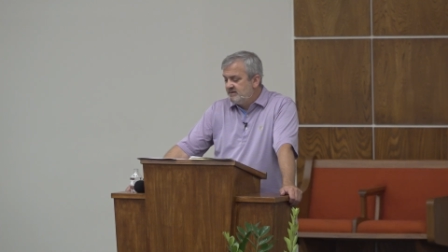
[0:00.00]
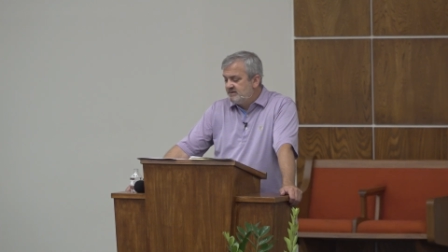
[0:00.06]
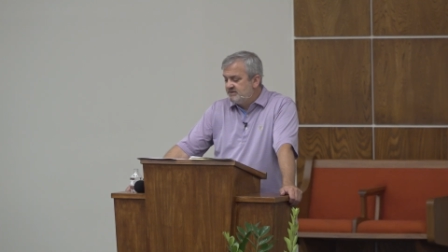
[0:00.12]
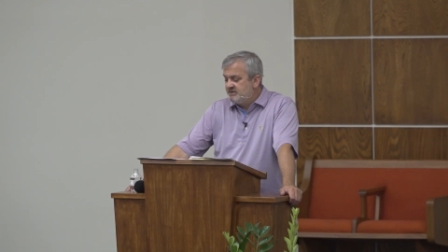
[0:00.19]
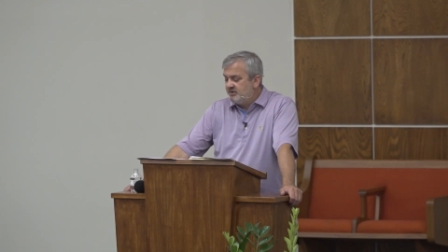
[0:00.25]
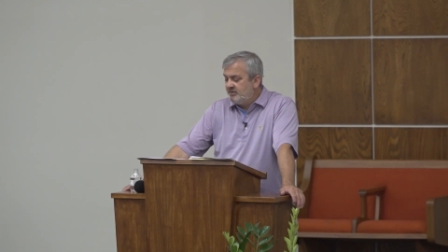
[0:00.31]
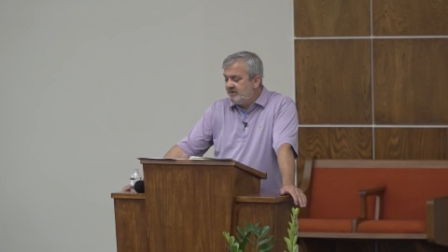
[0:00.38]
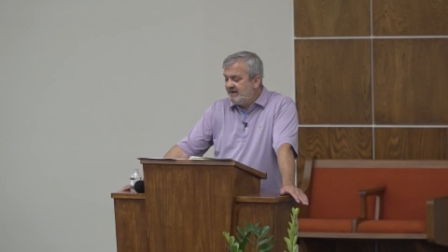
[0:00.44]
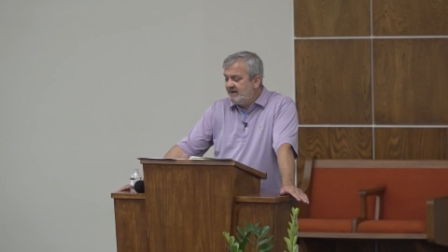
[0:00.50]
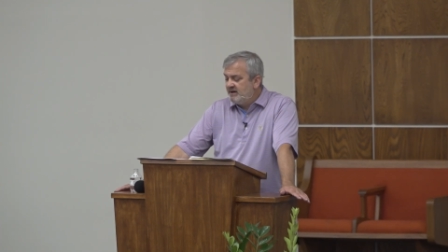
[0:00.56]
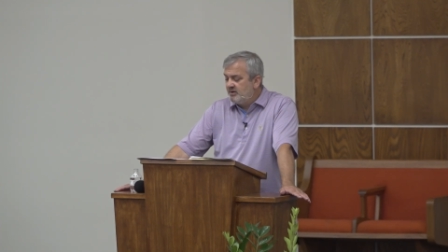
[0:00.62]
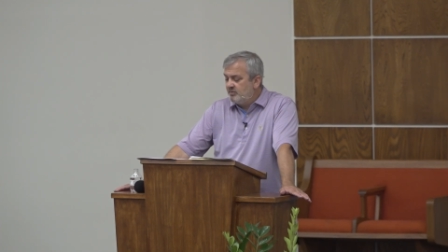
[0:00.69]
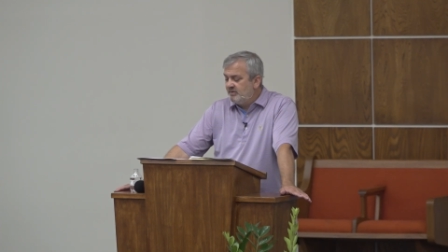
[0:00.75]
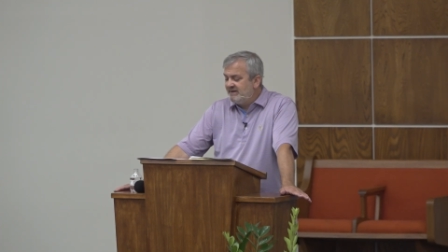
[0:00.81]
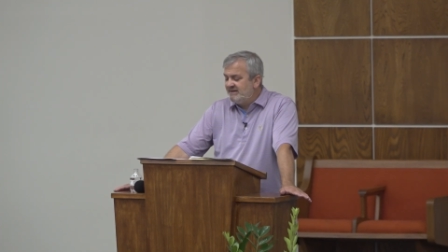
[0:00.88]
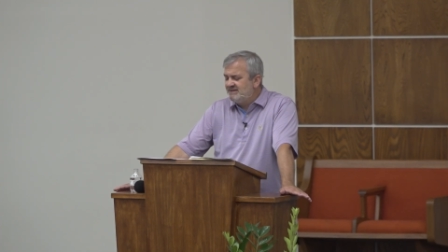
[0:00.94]
So here
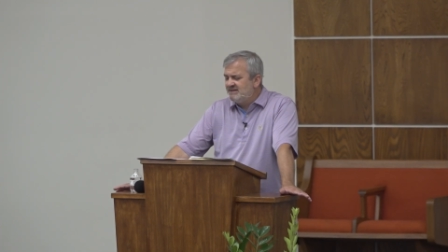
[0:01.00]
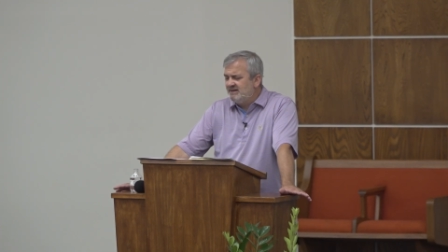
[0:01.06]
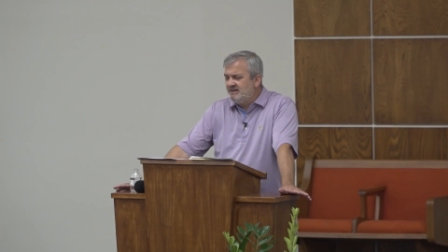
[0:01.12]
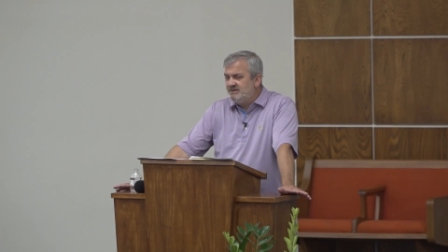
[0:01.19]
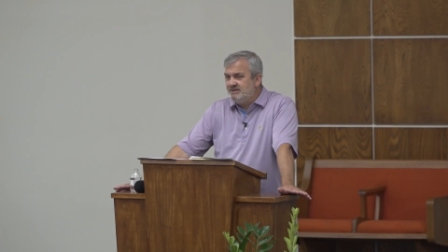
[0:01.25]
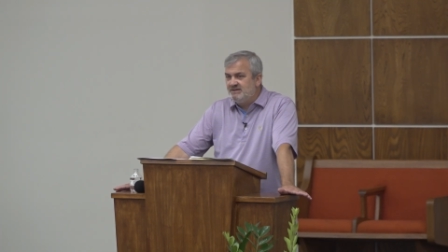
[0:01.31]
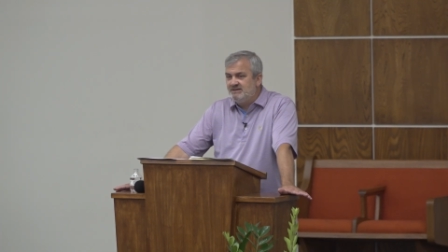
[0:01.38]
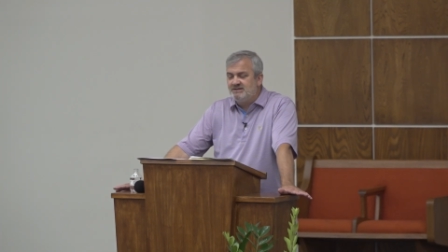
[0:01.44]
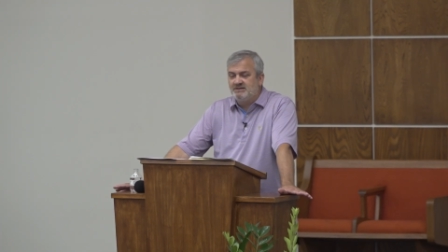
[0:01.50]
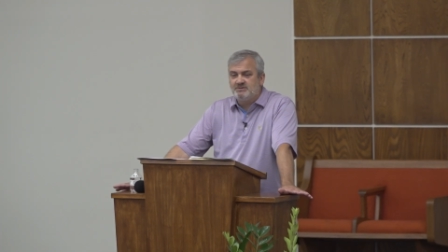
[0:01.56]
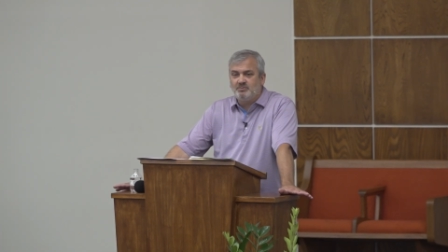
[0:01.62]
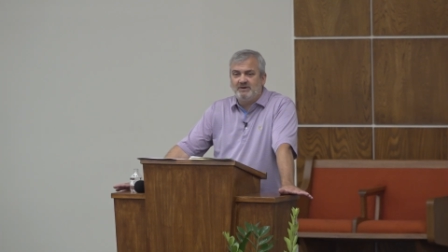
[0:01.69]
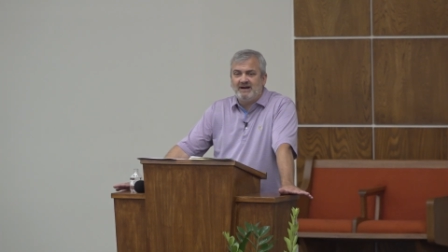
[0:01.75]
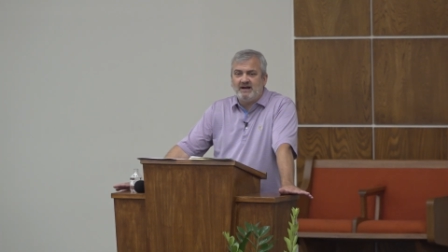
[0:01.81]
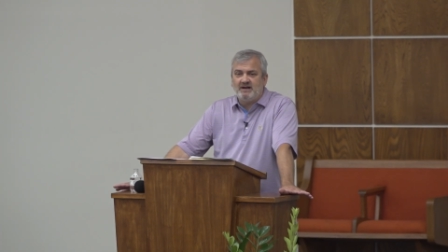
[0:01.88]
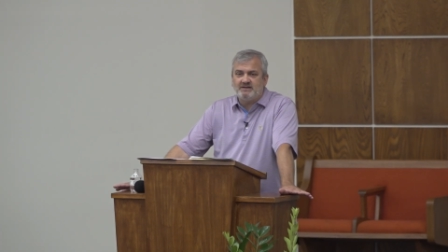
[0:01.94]
we see Jesus
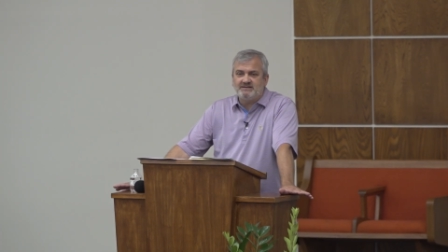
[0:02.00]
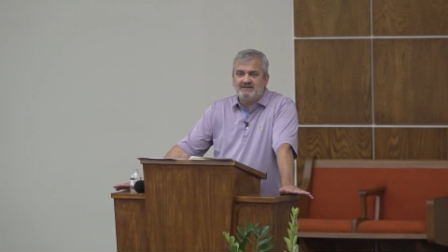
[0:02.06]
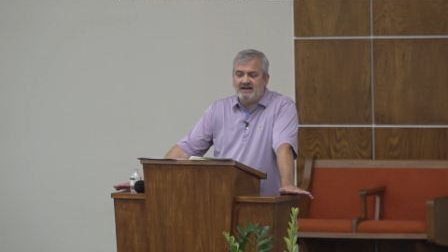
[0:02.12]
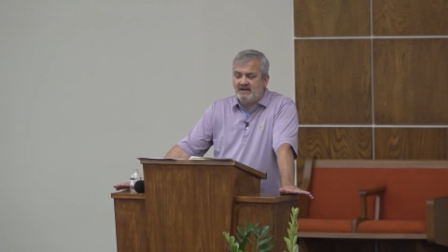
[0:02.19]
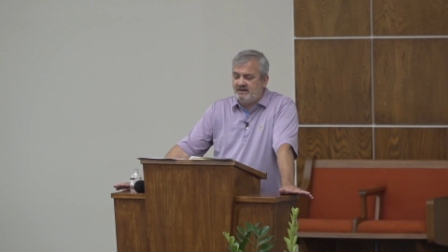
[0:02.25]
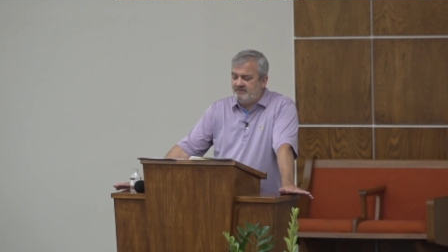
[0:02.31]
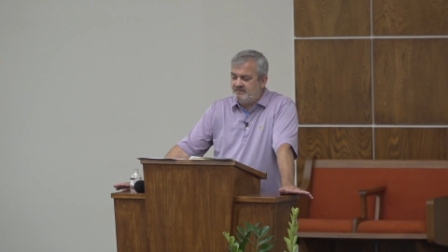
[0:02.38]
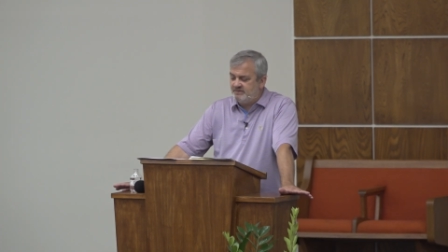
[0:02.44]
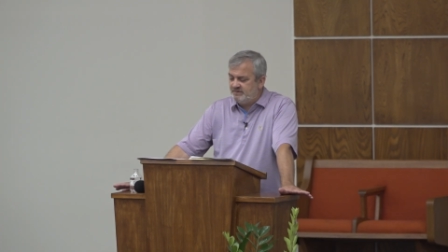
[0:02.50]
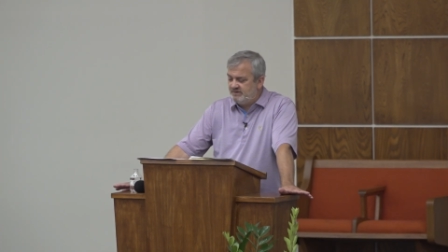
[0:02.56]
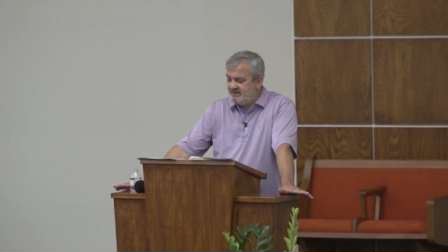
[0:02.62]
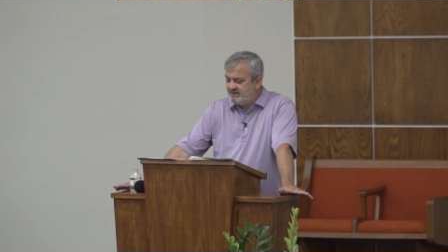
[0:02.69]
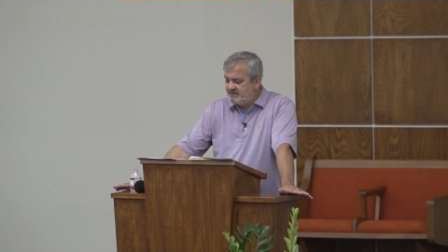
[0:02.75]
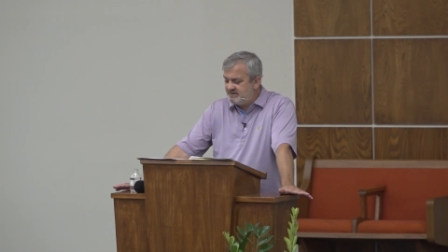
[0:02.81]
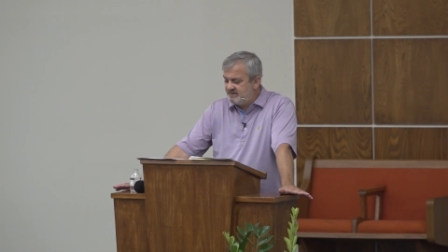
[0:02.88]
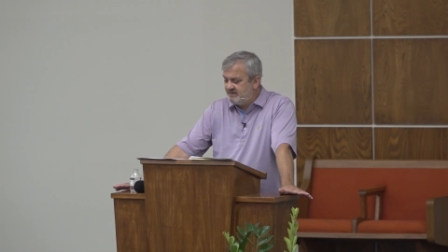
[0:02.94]
went outside of
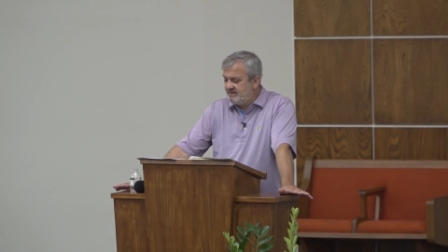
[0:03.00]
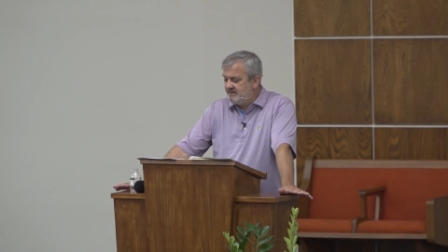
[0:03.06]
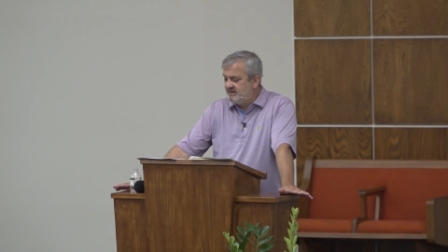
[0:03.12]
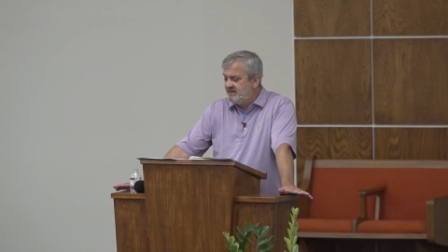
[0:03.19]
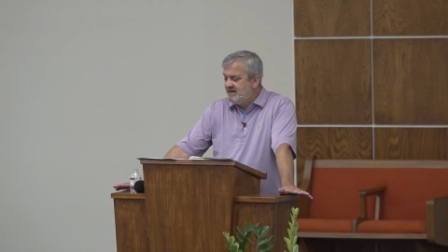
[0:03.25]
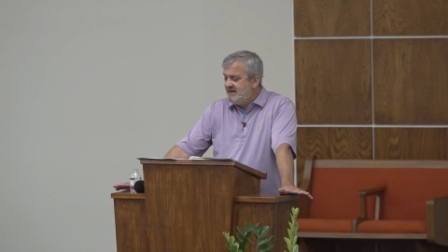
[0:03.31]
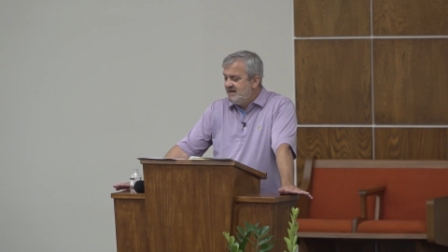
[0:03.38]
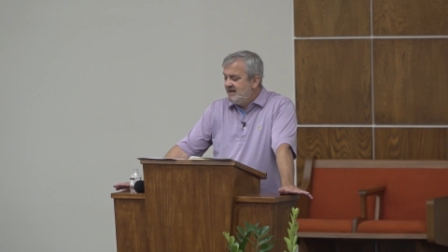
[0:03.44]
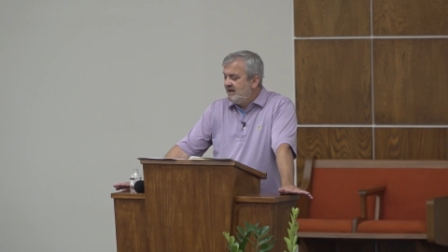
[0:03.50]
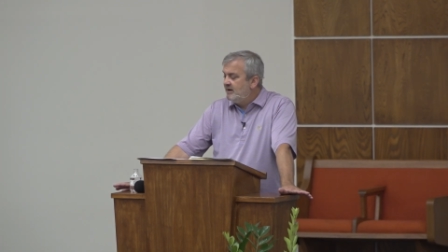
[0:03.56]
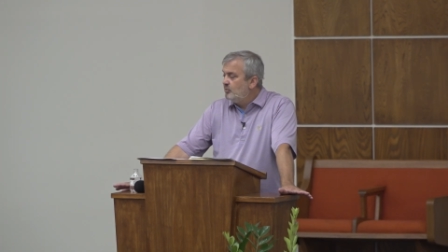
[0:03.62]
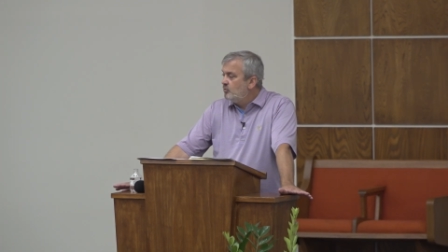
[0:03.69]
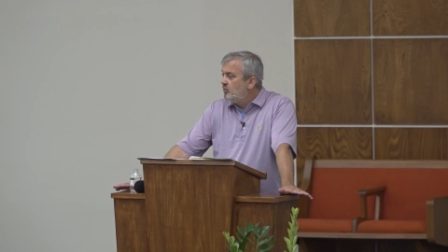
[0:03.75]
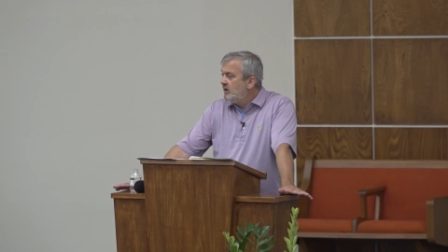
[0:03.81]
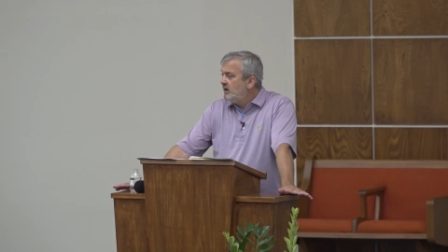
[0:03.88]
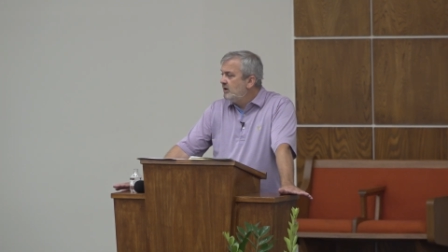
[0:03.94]
tradition
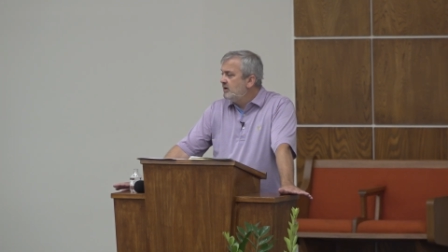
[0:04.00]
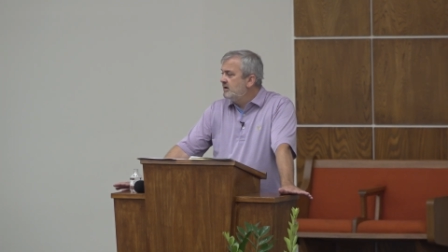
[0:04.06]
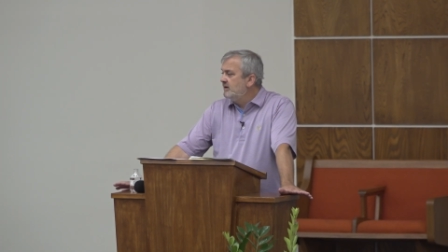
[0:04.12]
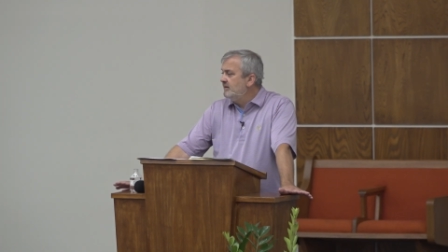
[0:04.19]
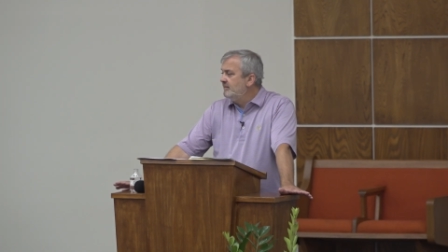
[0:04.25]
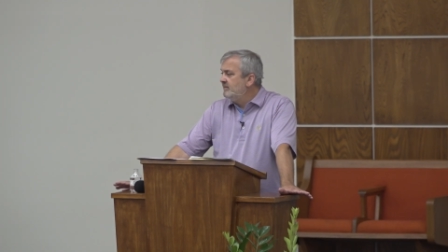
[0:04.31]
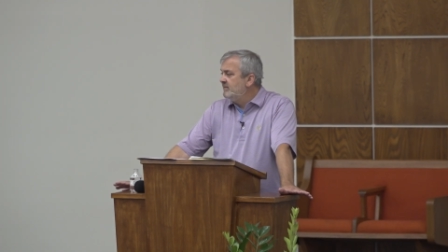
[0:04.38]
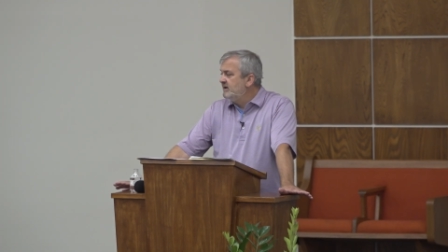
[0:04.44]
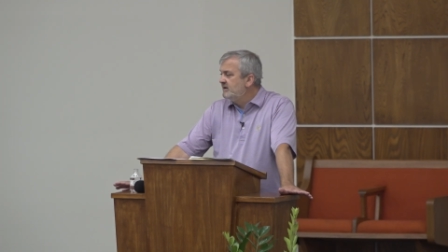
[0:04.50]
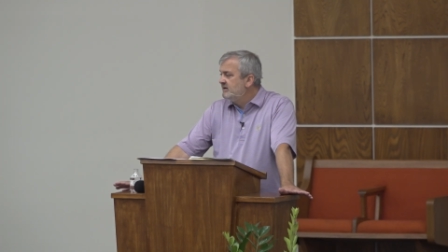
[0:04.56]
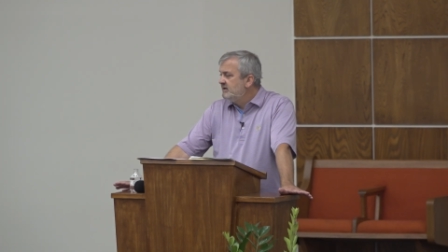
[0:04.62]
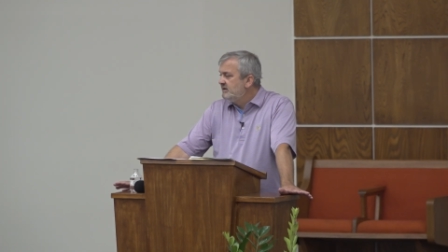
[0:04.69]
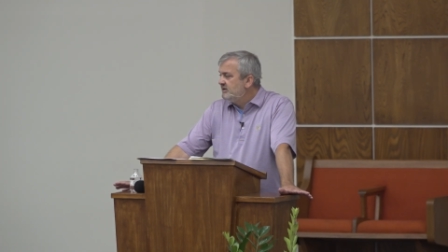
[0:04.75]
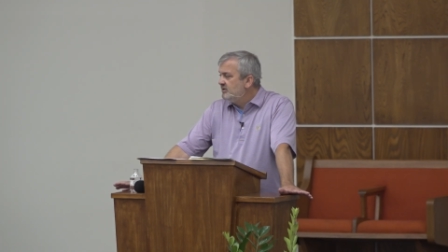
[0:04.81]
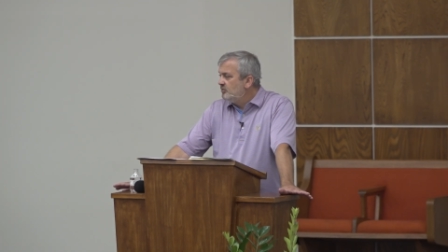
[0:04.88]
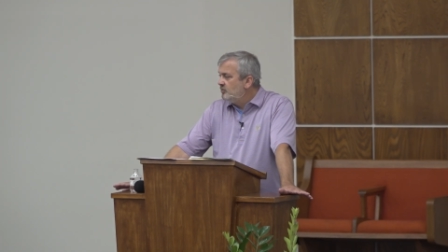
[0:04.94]
and welcomed the